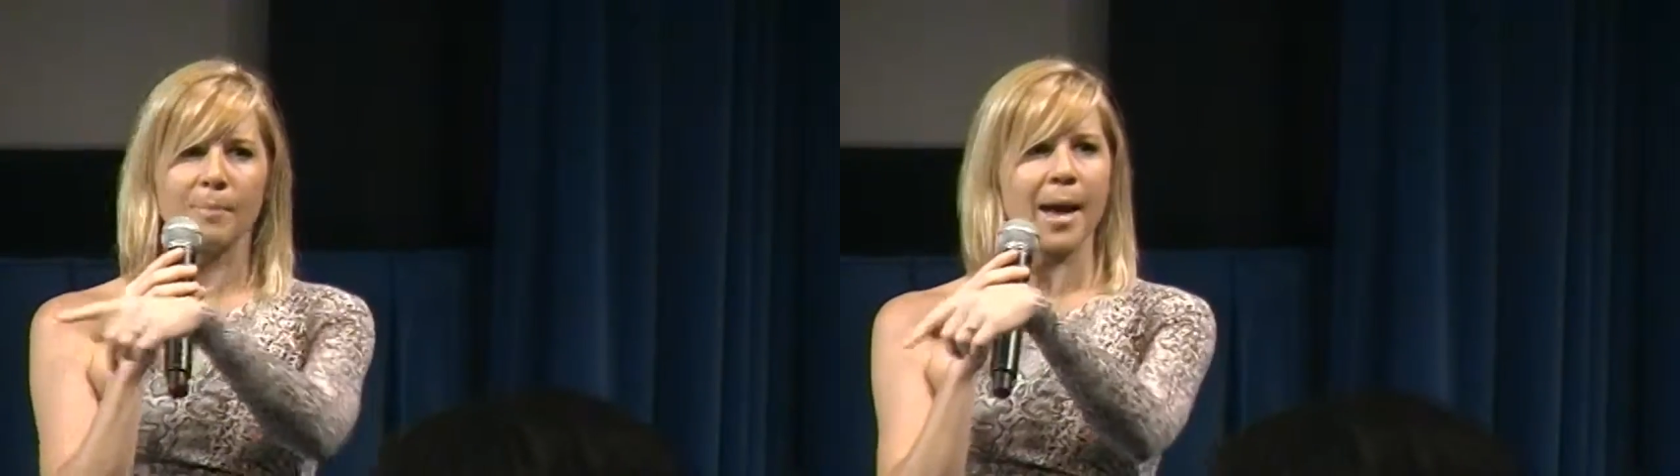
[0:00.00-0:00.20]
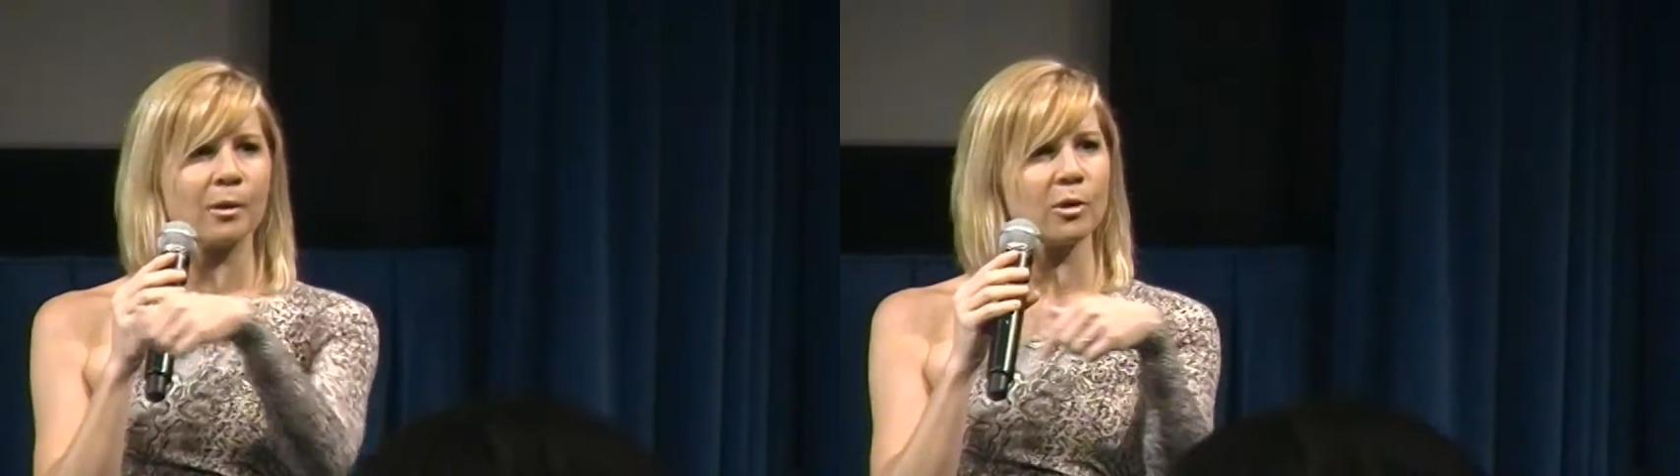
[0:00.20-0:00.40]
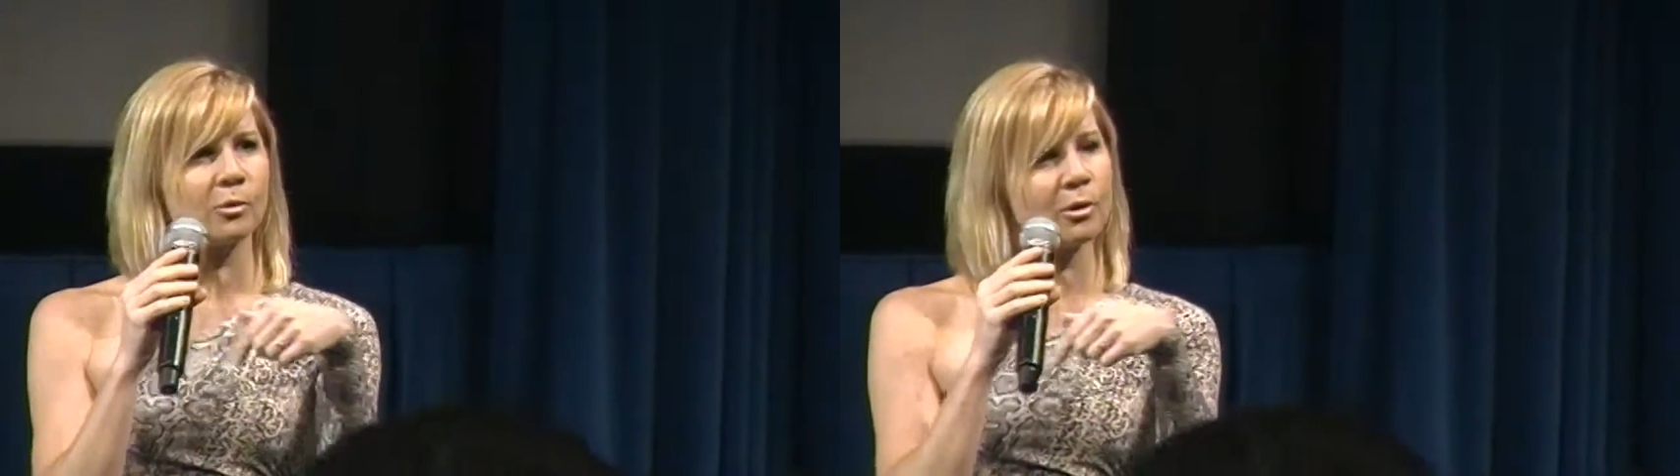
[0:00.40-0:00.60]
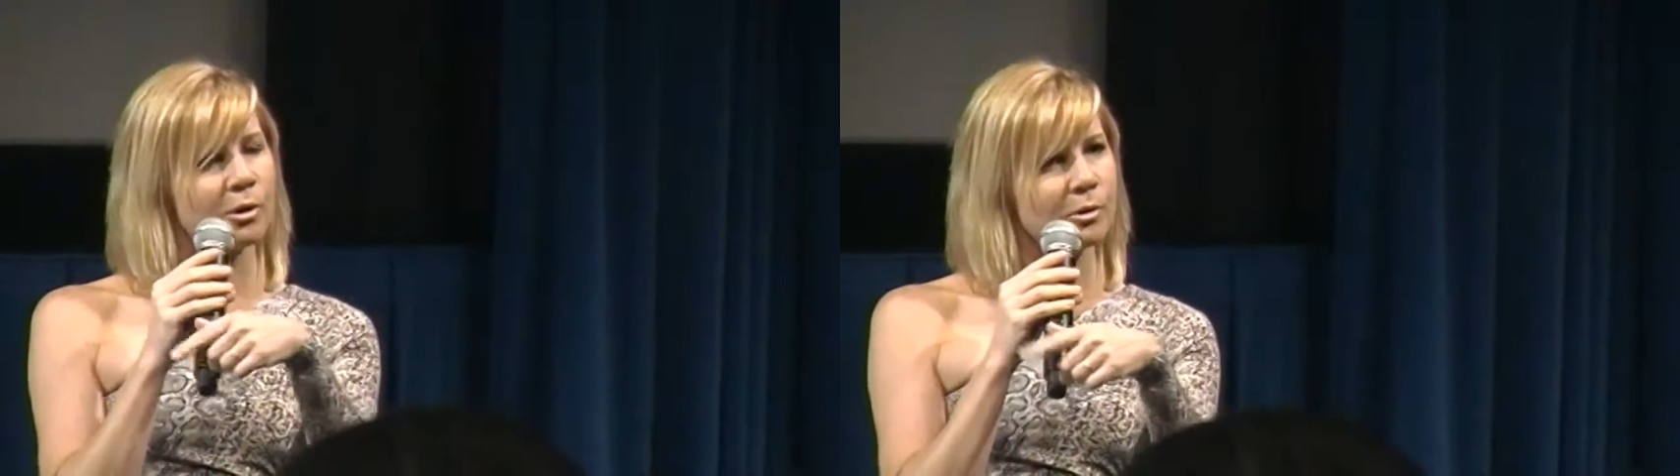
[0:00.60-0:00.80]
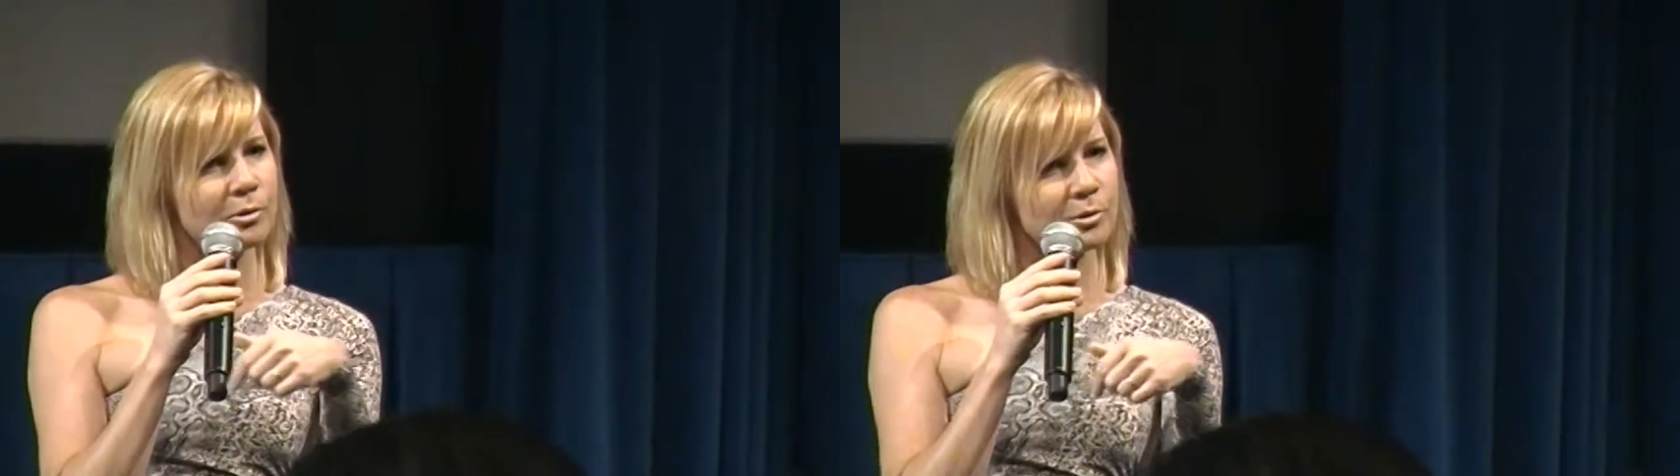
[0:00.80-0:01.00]
panel that the
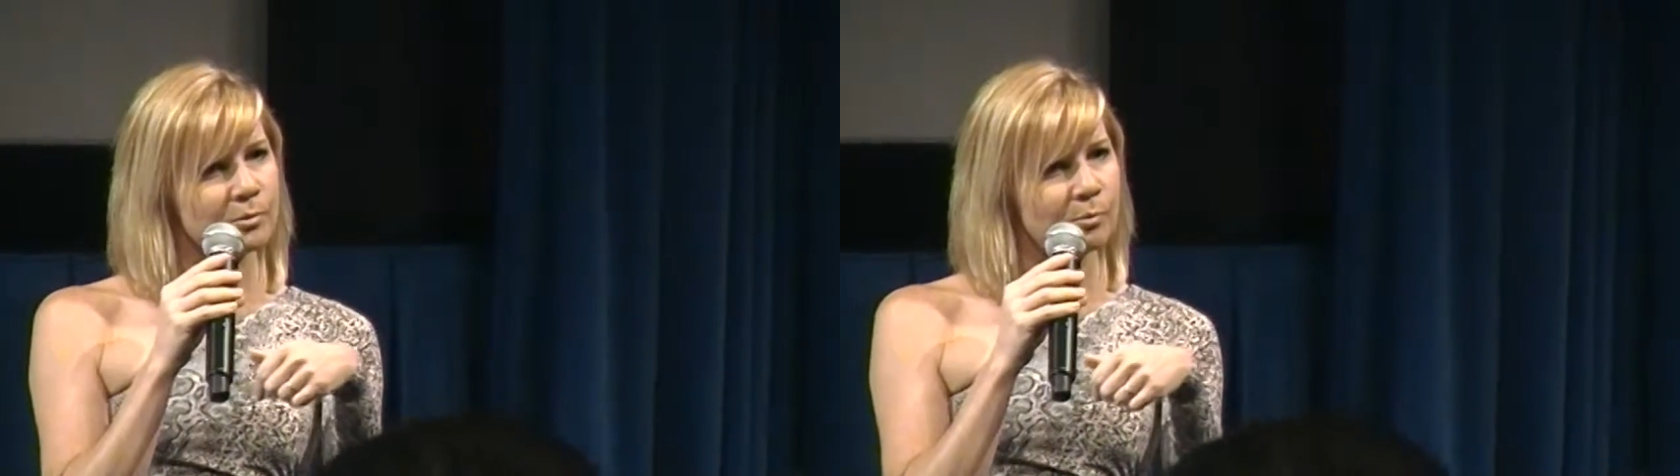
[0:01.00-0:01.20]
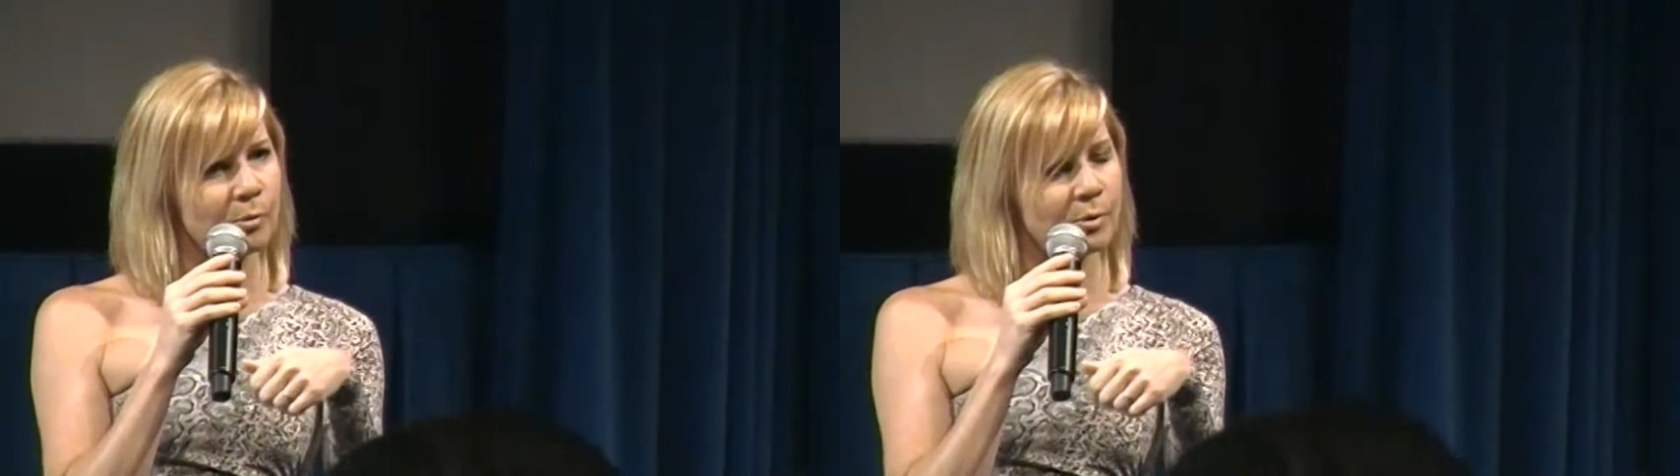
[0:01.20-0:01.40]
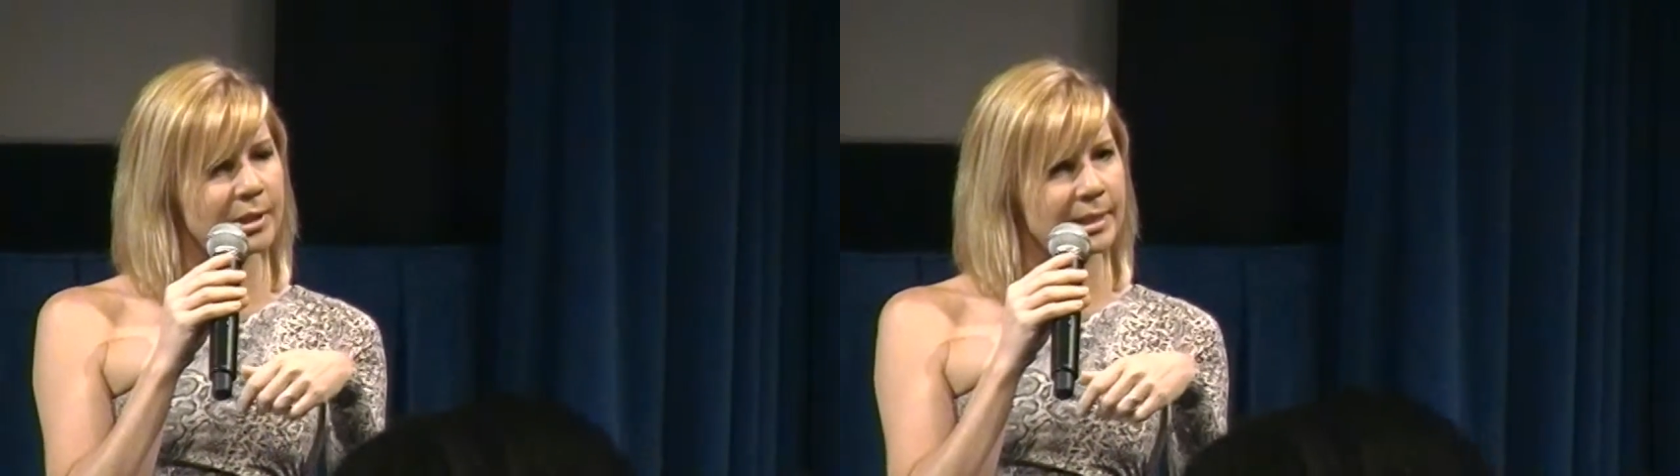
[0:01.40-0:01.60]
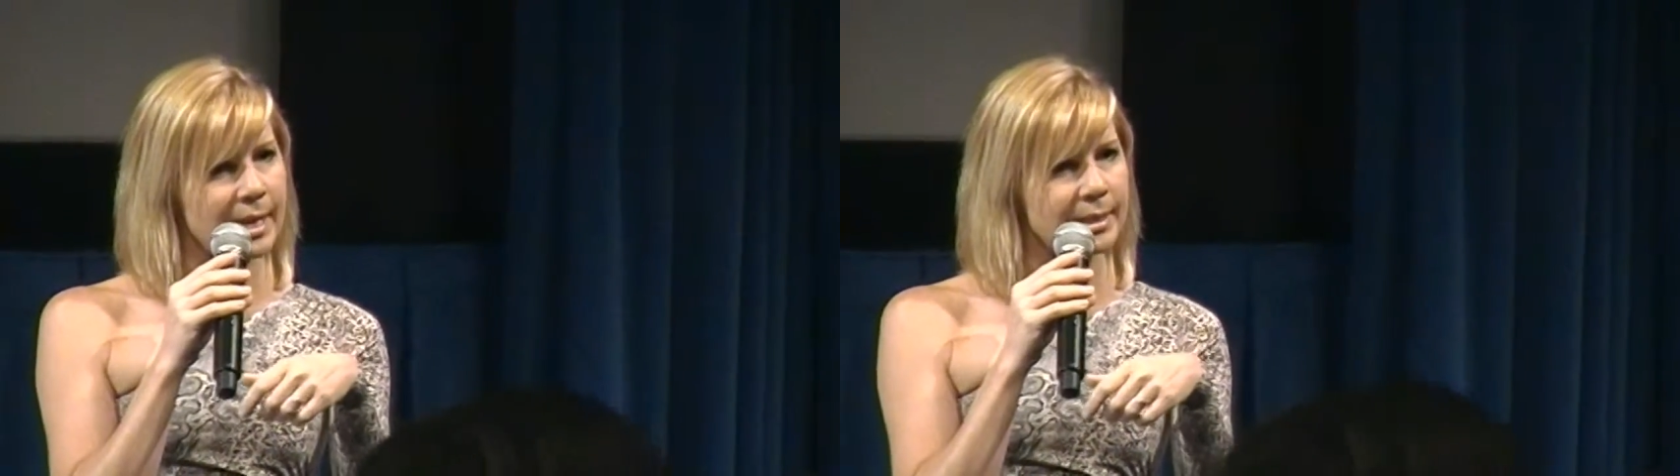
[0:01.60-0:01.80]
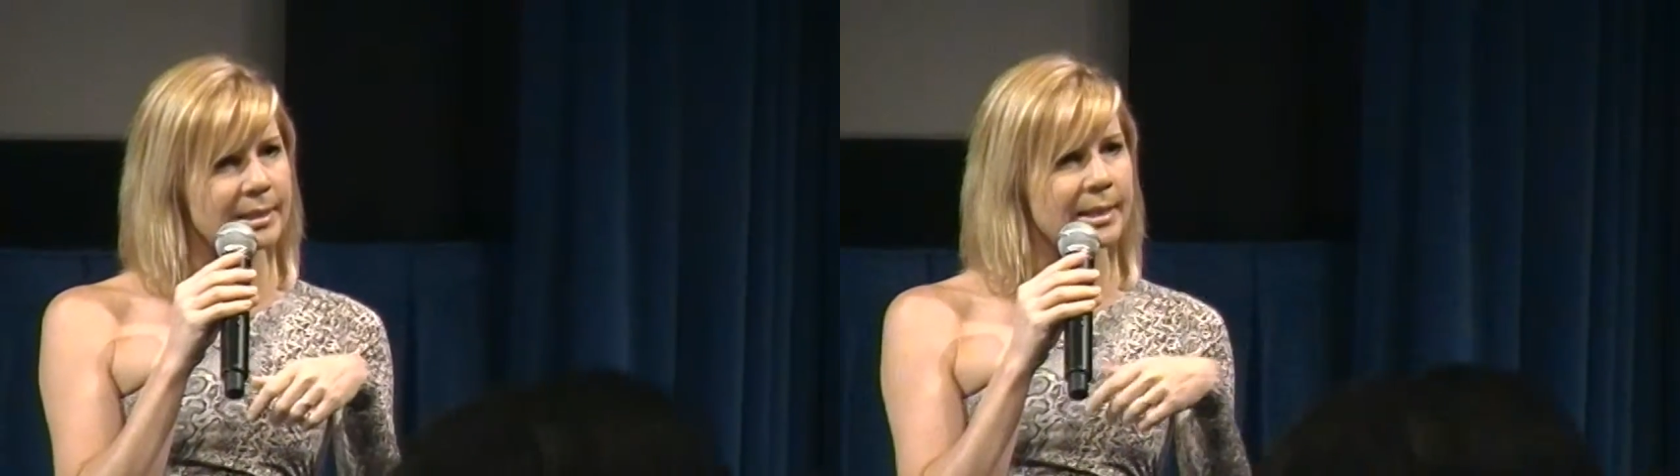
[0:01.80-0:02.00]
girls did
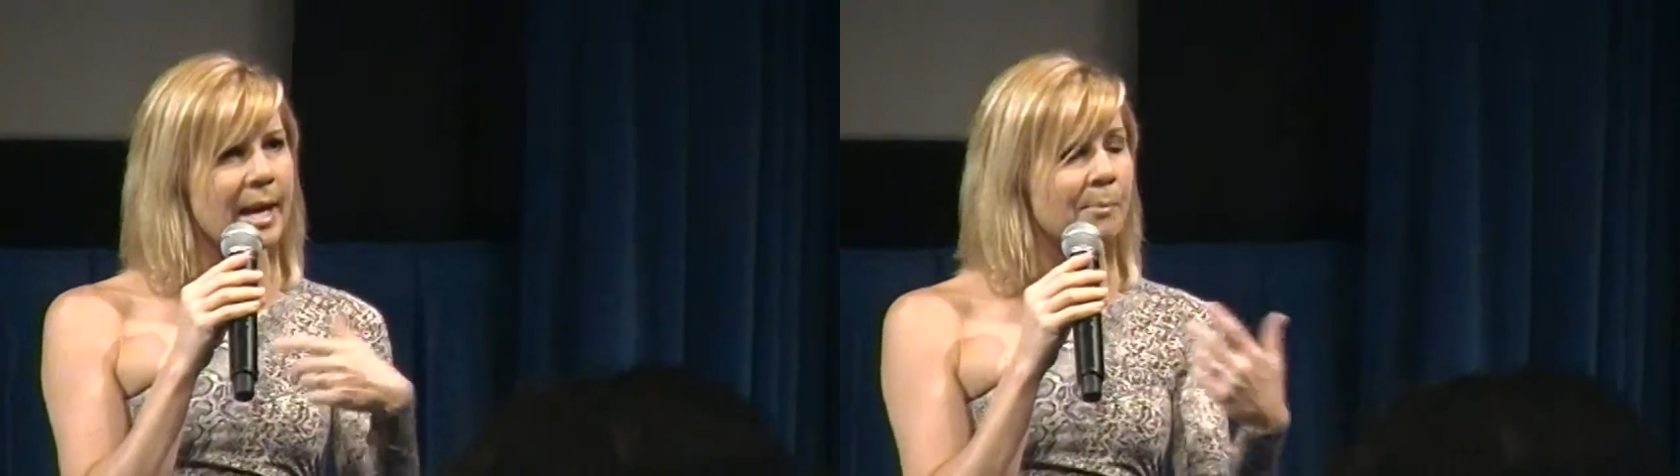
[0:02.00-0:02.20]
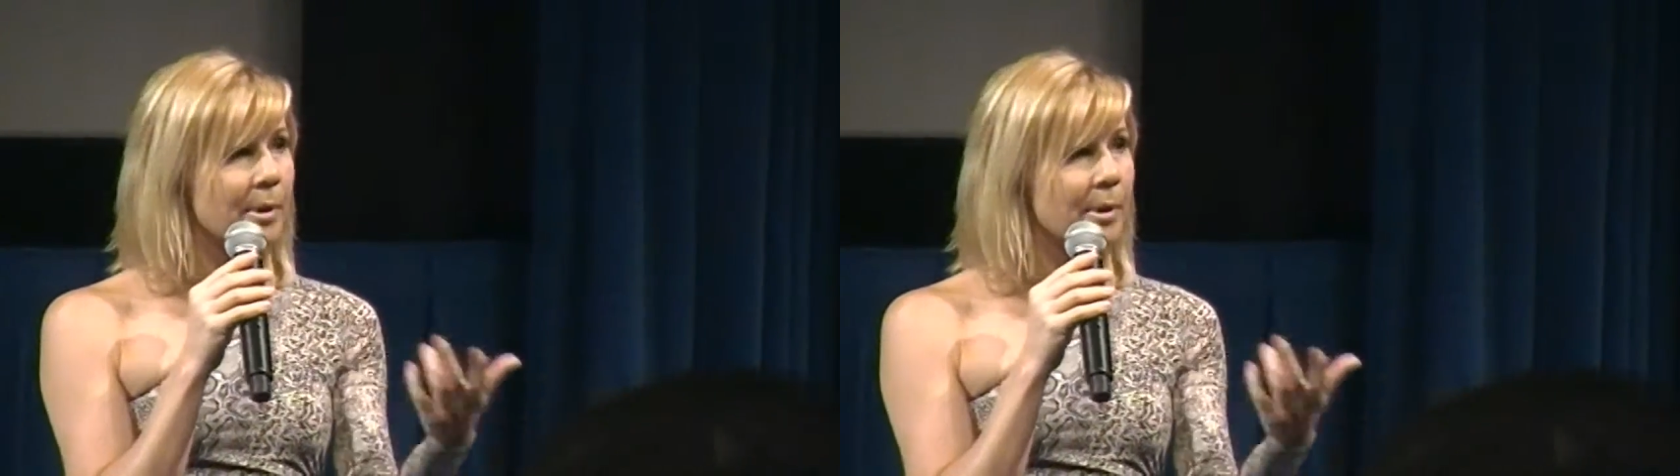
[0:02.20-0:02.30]
yesterday,